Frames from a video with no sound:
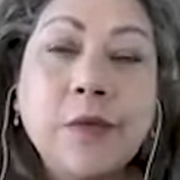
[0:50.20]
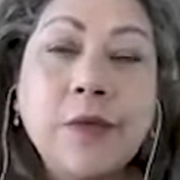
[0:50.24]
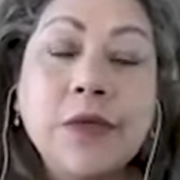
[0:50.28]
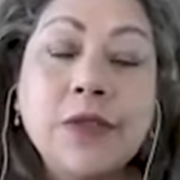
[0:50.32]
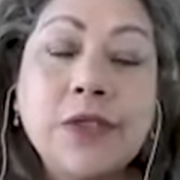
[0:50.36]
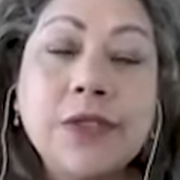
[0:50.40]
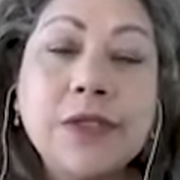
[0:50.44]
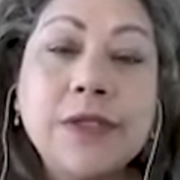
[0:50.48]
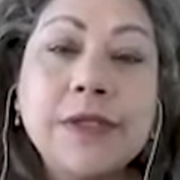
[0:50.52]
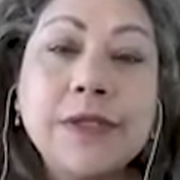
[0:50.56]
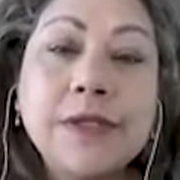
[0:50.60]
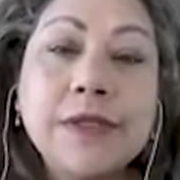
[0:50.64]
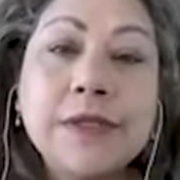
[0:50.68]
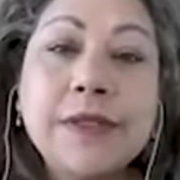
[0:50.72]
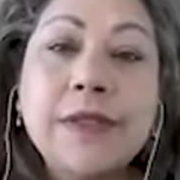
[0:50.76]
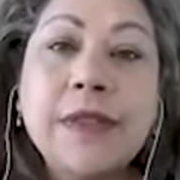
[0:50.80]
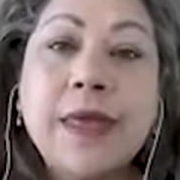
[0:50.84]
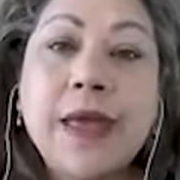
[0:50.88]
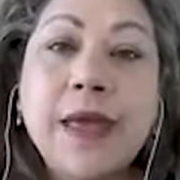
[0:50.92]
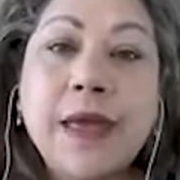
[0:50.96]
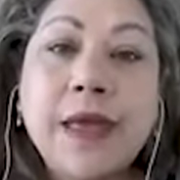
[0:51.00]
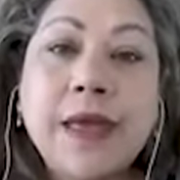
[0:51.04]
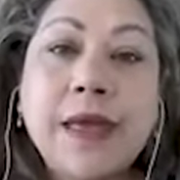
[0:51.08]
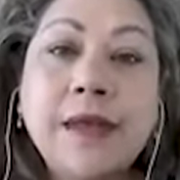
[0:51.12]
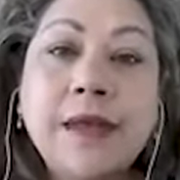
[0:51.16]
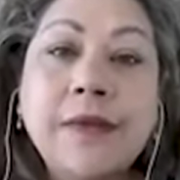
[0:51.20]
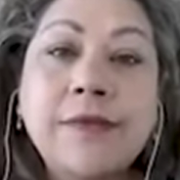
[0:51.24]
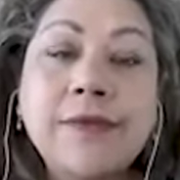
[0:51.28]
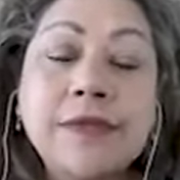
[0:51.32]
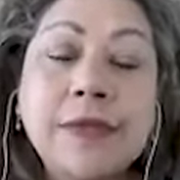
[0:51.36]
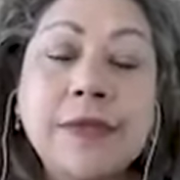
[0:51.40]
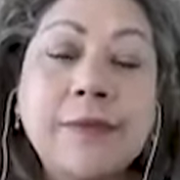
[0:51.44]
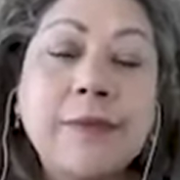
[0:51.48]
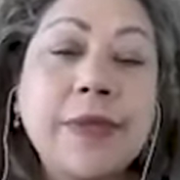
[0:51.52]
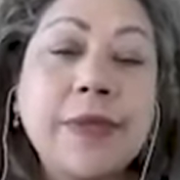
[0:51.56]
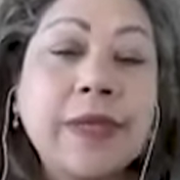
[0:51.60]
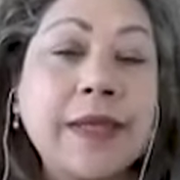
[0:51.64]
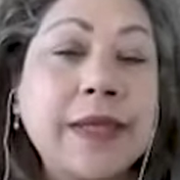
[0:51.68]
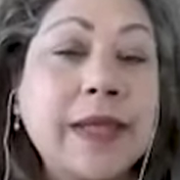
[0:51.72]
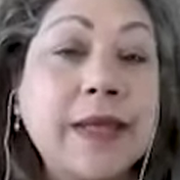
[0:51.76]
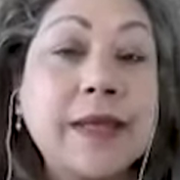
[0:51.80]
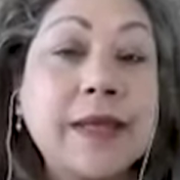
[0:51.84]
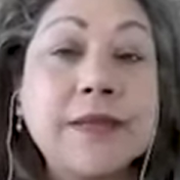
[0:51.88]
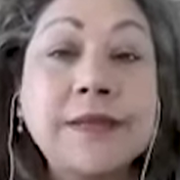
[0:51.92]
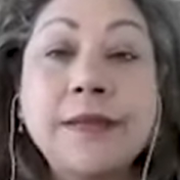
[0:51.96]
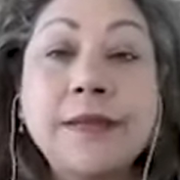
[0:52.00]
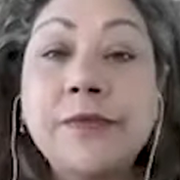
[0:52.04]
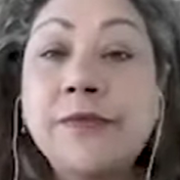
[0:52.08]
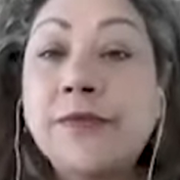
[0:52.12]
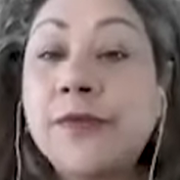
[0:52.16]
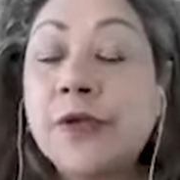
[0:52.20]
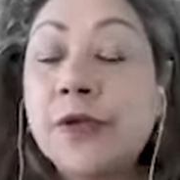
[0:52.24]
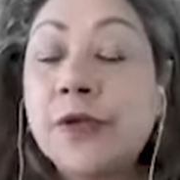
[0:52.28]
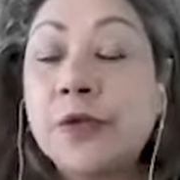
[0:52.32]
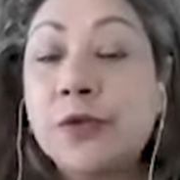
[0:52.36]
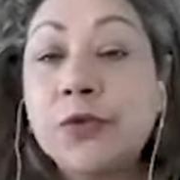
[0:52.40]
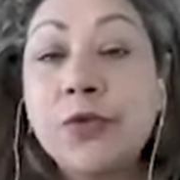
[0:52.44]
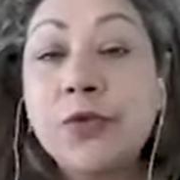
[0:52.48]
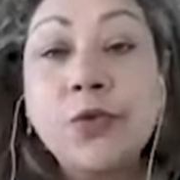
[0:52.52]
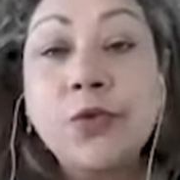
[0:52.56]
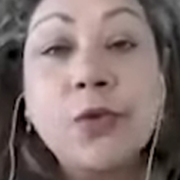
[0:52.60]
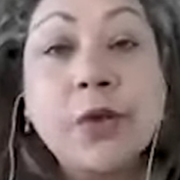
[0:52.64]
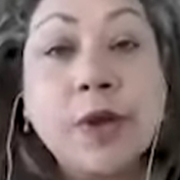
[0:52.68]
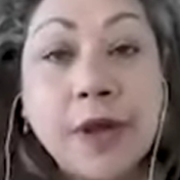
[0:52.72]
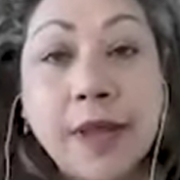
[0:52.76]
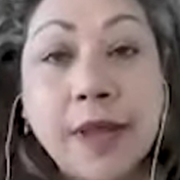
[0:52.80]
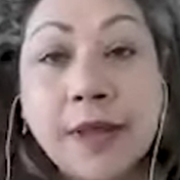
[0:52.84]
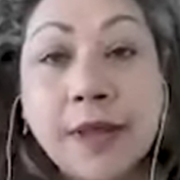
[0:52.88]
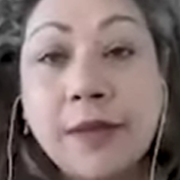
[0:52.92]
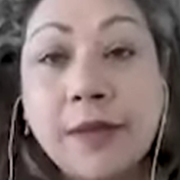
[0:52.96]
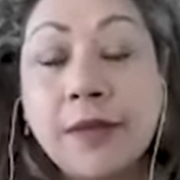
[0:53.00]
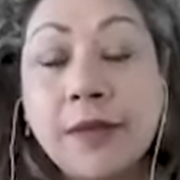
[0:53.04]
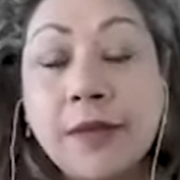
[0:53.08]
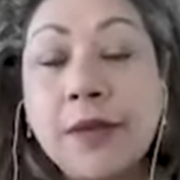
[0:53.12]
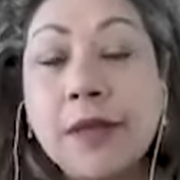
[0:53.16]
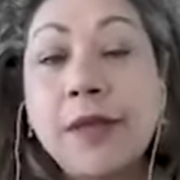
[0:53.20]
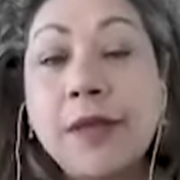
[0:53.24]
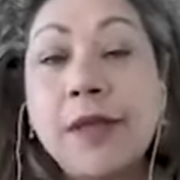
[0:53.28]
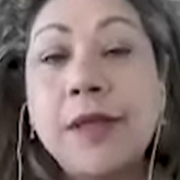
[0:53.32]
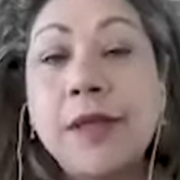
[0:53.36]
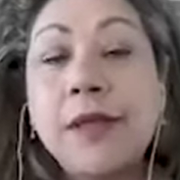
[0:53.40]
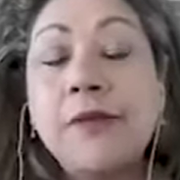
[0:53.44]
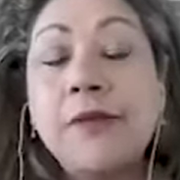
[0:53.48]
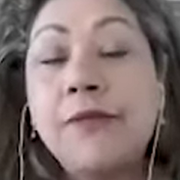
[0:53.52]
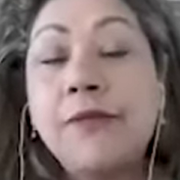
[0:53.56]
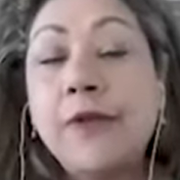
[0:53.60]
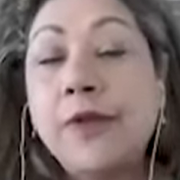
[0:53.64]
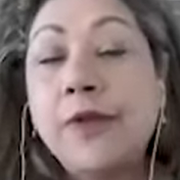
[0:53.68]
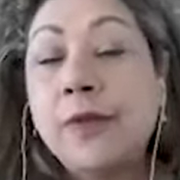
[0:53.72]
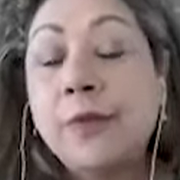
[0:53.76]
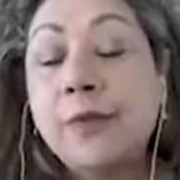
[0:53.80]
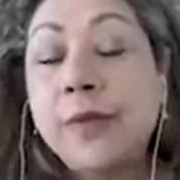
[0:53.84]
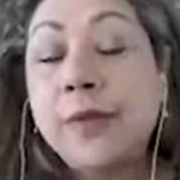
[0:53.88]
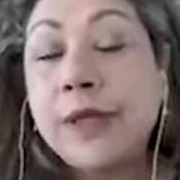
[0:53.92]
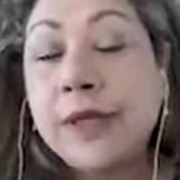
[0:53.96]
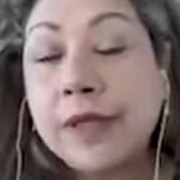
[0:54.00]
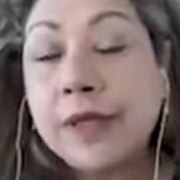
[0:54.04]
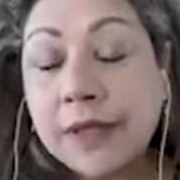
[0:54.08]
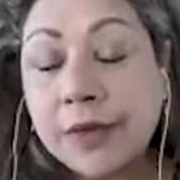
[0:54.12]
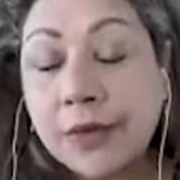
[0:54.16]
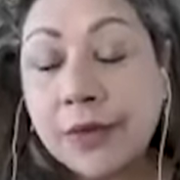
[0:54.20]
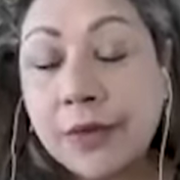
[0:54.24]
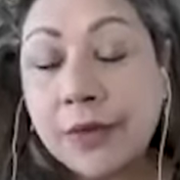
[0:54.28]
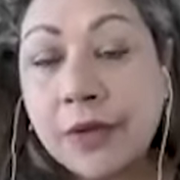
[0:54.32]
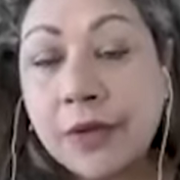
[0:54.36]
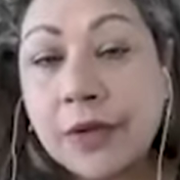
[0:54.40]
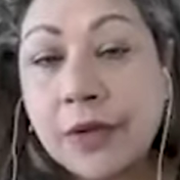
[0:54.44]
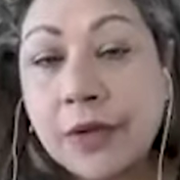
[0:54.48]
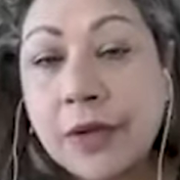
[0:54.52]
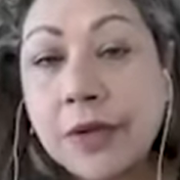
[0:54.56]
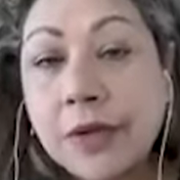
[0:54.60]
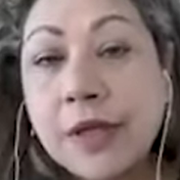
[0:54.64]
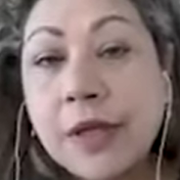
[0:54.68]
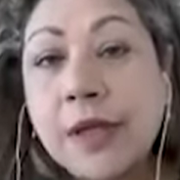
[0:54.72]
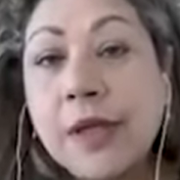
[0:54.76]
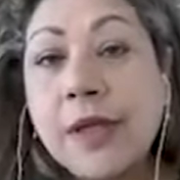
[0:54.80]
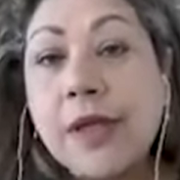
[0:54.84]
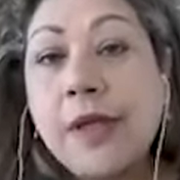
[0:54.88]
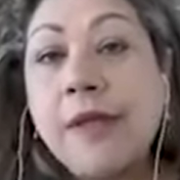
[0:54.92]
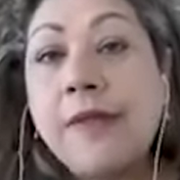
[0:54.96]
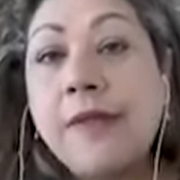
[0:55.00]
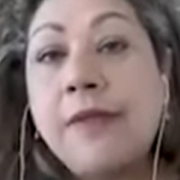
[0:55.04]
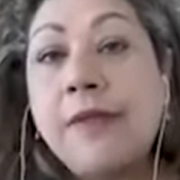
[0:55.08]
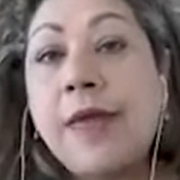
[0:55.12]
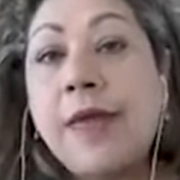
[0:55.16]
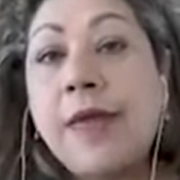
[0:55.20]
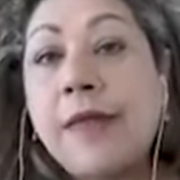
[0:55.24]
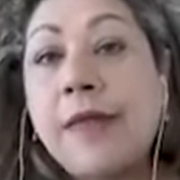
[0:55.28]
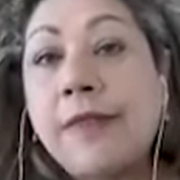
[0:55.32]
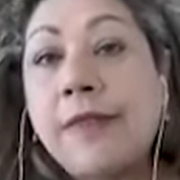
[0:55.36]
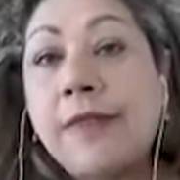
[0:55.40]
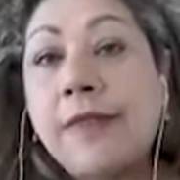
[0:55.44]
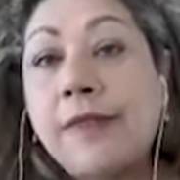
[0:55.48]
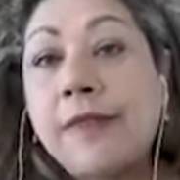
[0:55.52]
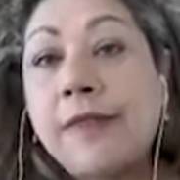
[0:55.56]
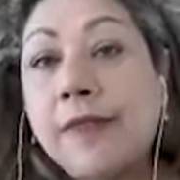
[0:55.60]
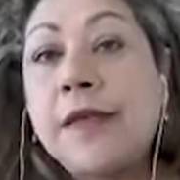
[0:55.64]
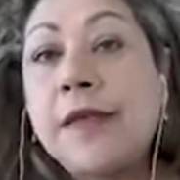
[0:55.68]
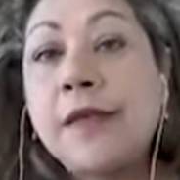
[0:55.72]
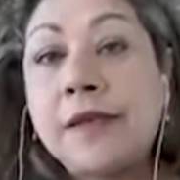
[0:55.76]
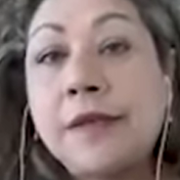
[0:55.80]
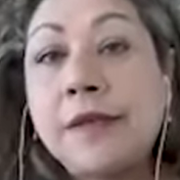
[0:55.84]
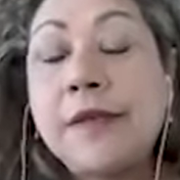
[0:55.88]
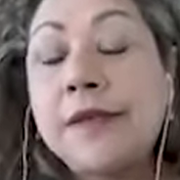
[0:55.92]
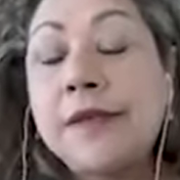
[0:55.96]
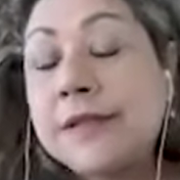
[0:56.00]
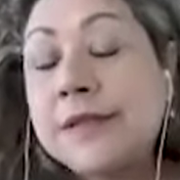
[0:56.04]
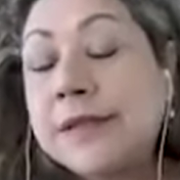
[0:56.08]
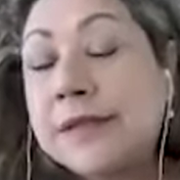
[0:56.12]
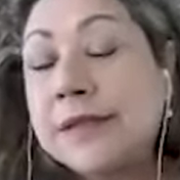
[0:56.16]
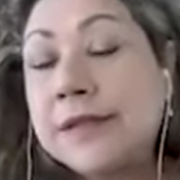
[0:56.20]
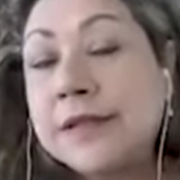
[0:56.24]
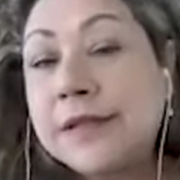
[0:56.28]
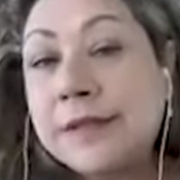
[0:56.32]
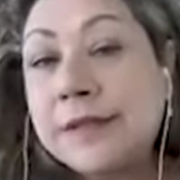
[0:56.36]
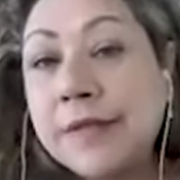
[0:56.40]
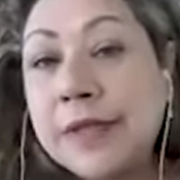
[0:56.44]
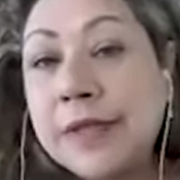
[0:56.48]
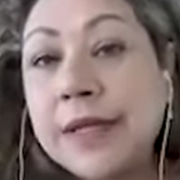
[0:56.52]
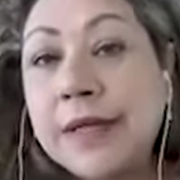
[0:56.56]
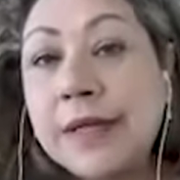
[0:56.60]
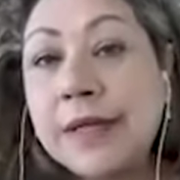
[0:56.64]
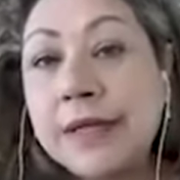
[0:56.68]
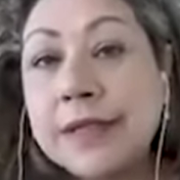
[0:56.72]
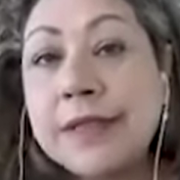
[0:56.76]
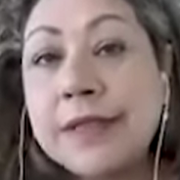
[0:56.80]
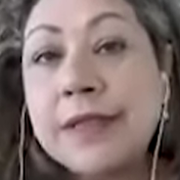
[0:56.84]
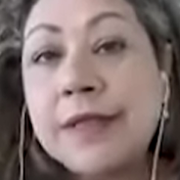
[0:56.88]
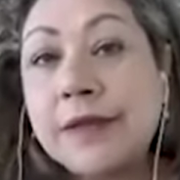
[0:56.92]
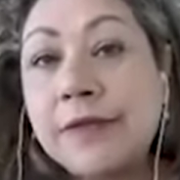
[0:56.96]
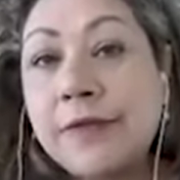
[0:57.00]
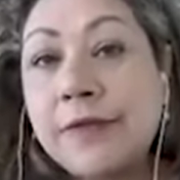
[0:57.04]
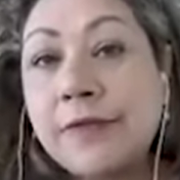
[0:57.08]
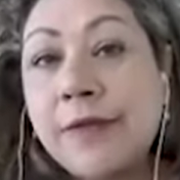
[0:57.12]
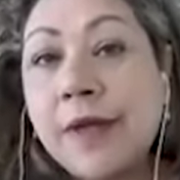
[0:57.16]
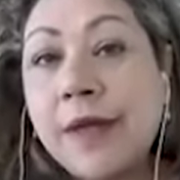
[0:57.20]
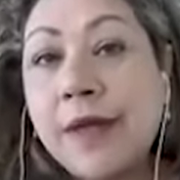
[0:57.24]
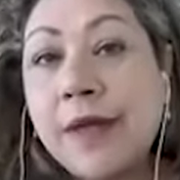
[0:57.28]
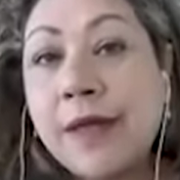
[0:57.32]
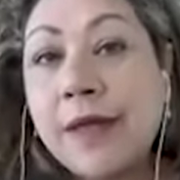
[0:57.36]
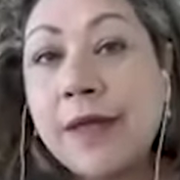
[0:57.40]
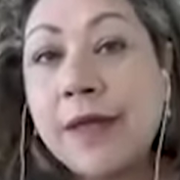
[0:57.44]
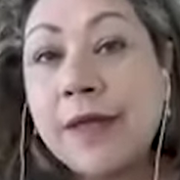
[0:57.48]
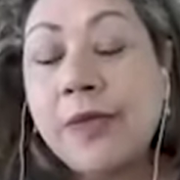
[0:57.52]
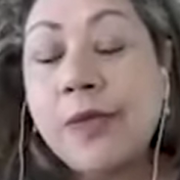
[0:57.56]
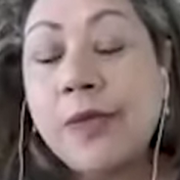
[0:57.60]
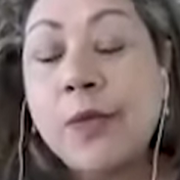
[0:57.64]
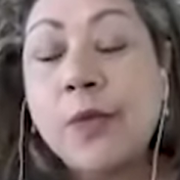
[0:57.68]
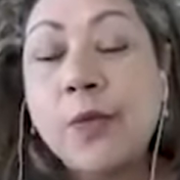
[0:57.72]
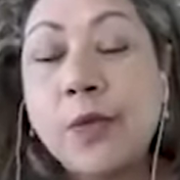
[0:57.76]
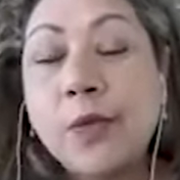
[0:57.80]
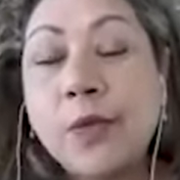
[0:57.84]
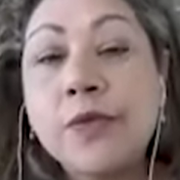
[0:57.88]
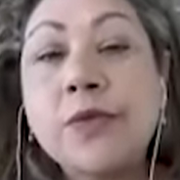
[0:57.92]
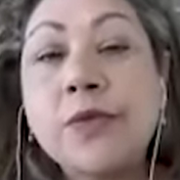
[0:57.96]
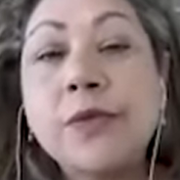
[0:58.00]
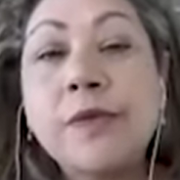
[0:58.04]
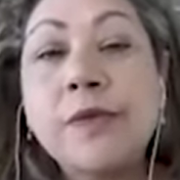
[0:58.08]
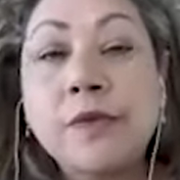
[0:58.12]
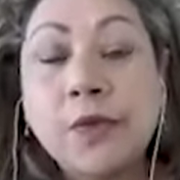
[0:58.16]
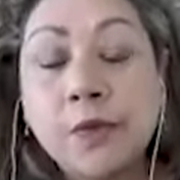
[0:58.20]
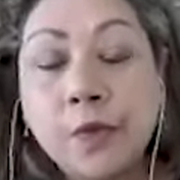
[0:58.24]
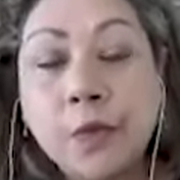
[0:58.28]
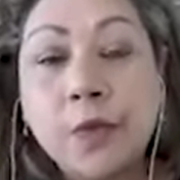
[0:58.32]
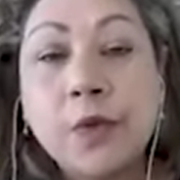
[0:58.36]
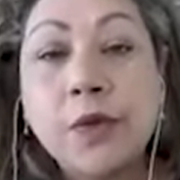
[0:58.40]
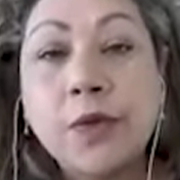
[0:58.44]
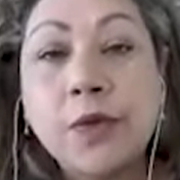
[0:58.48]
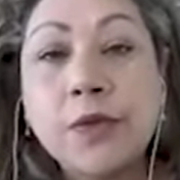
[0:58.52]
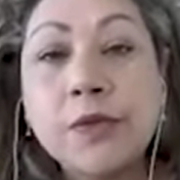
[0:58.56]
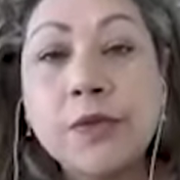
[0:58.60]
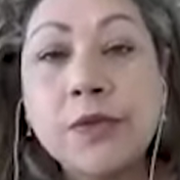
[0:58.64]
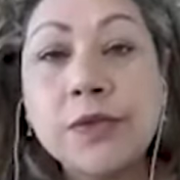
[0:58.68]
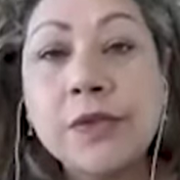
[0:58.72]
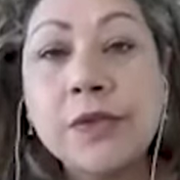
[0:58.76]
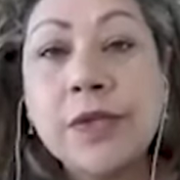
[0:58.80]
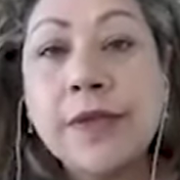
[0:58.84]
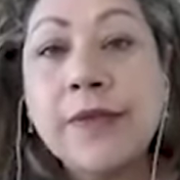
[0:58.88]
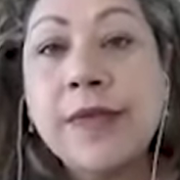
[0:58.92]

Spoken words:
which is that if somebody has a fair trial and a fair appeal, that then the system can identify the worst of the worst.